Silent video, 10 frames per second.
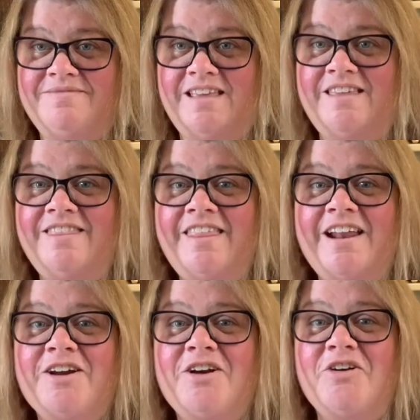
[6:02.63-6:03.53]
Isn't
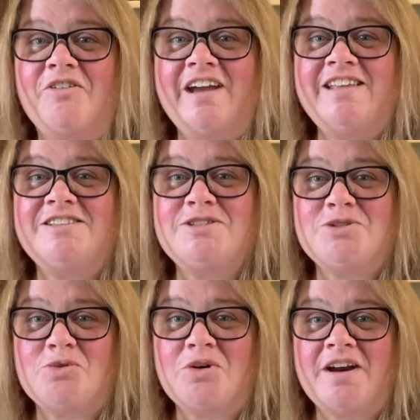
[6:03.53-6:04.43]
that a great
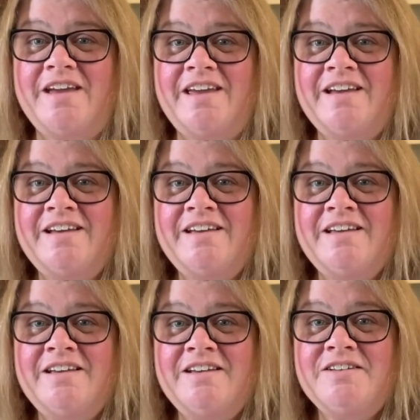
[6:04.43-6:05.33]
story?
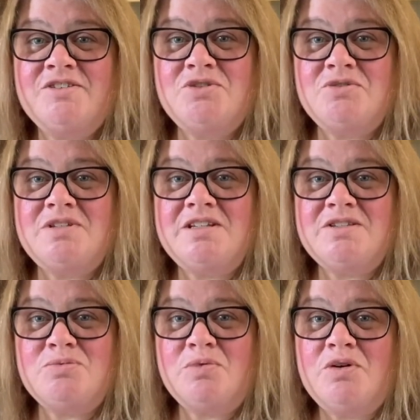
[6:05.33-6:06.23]
Susie
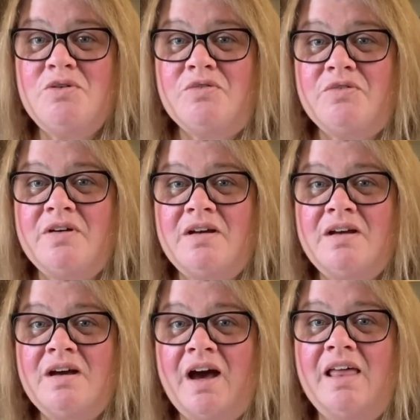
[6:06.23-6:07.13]
Swoof.
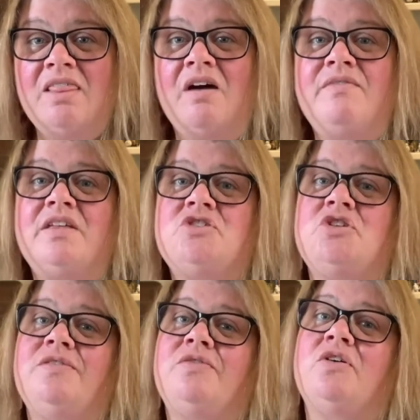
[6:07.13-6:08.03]
I love that
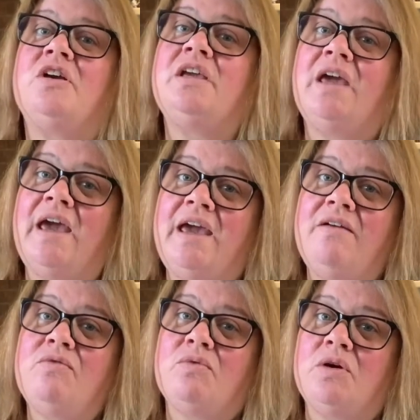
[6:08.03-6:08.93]
she
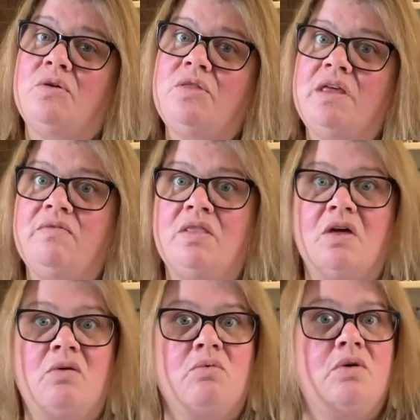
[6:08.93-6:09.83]
forgave Ruth, even
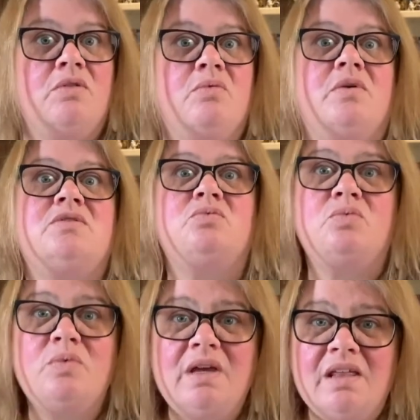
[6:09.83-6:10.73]
though Ruth was
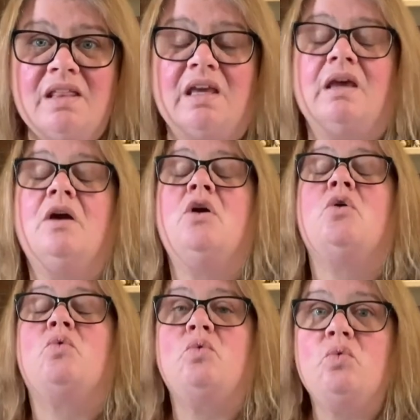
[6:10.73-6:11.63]
really,
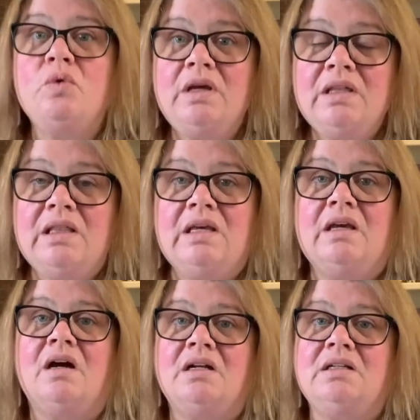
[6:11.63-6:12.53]

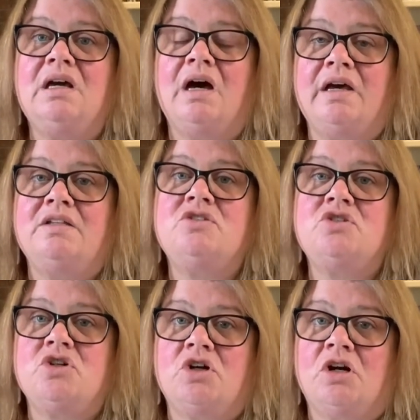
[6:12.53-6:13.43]
really unkind
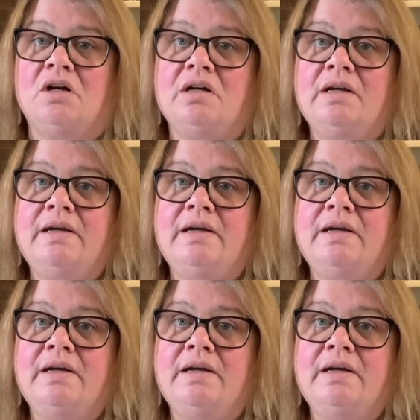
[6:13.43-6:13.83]
to her.